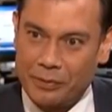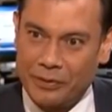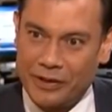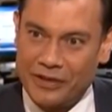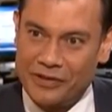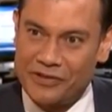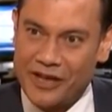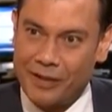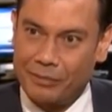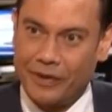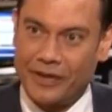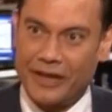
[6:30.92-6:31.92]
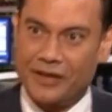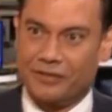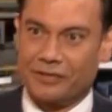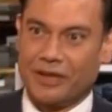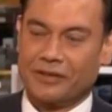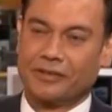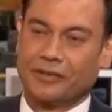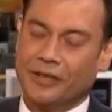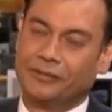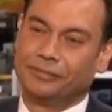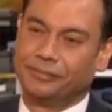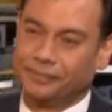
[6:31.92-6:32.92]
was looking the same by the or, end. Or
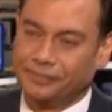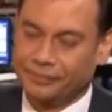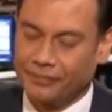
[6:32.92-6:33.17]
unilateral nuclear